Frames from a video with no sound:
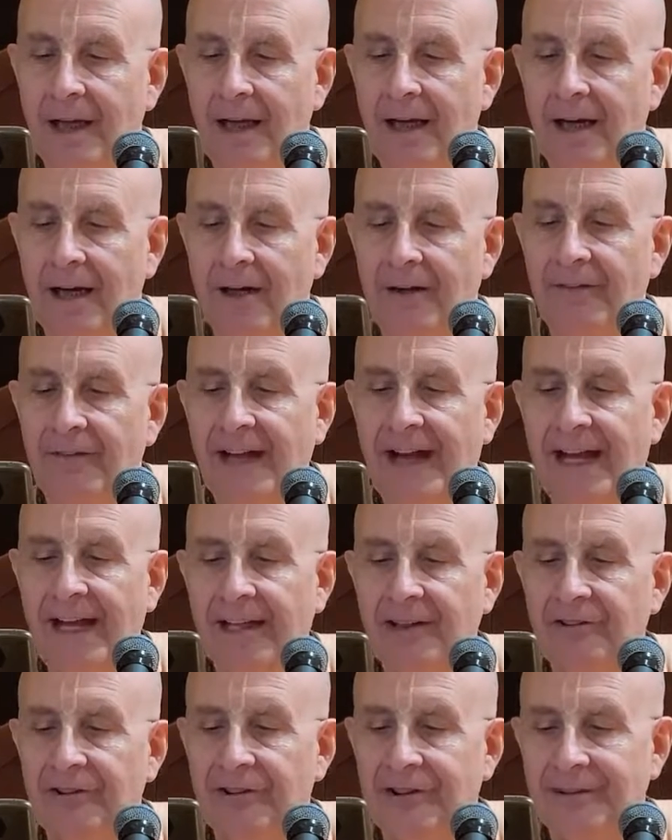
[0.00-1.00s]
of
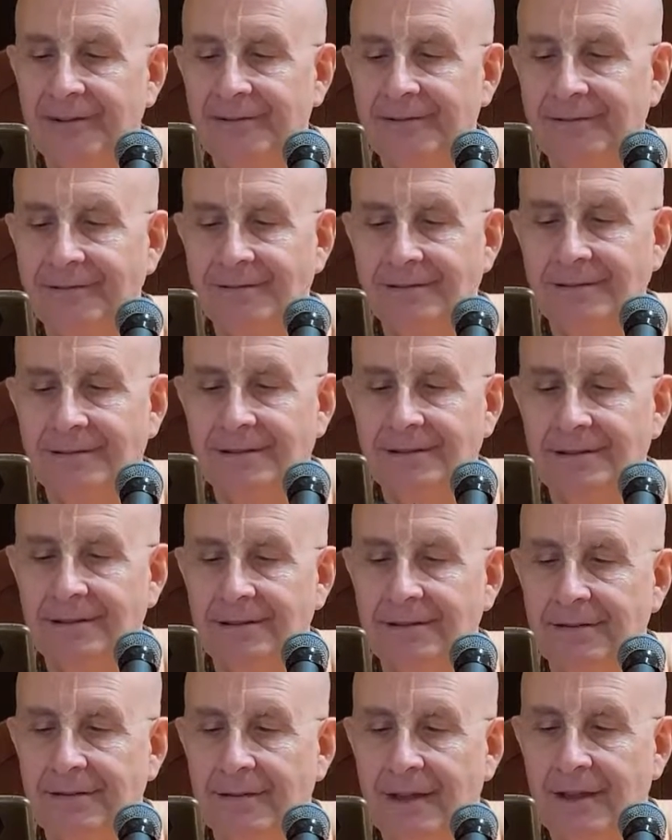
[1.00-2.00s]
action
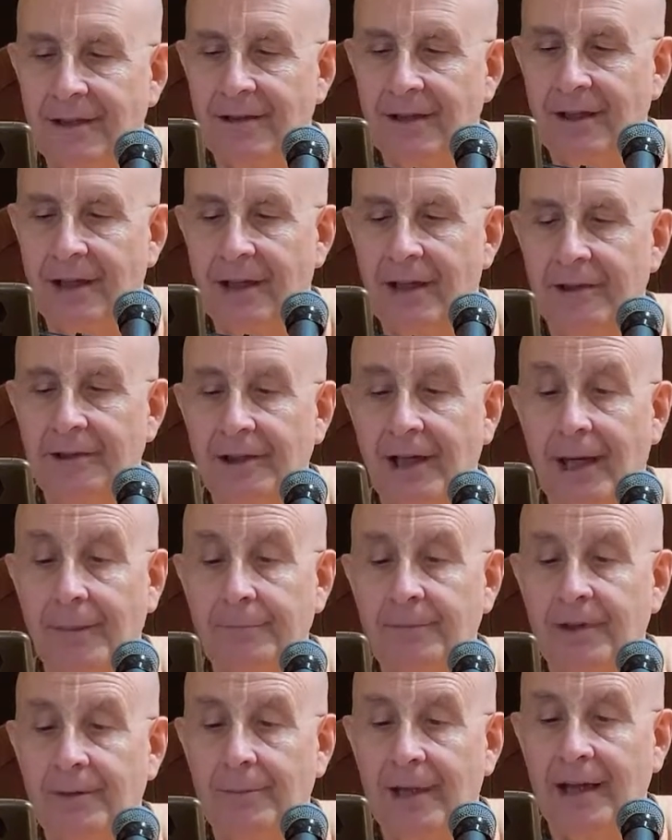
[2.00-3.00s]

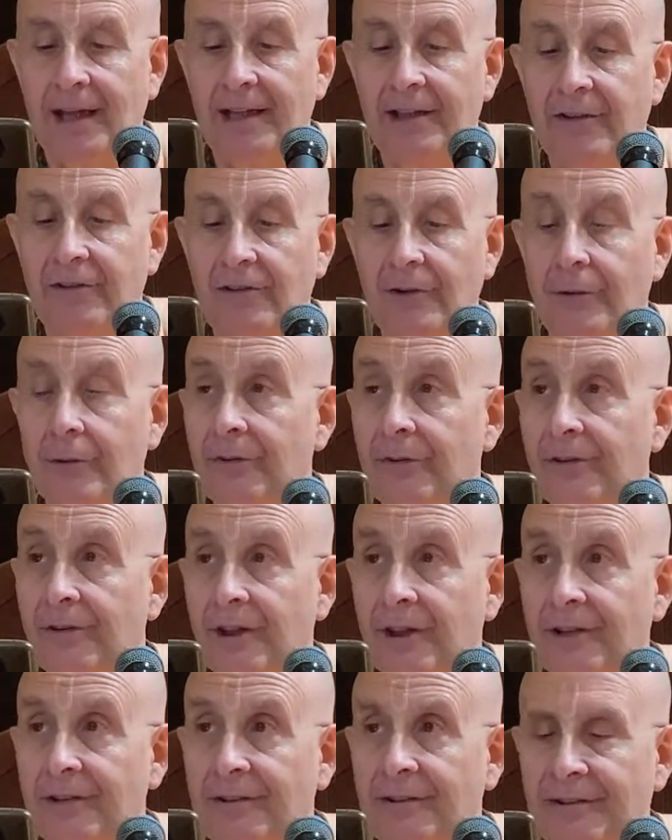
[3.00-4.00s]
adopted by his own
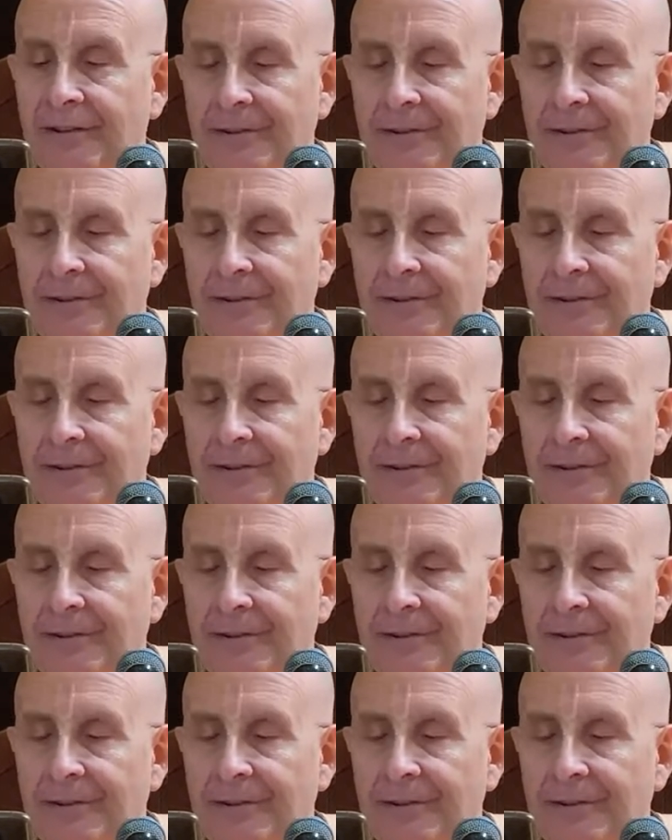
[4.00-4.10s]
sons.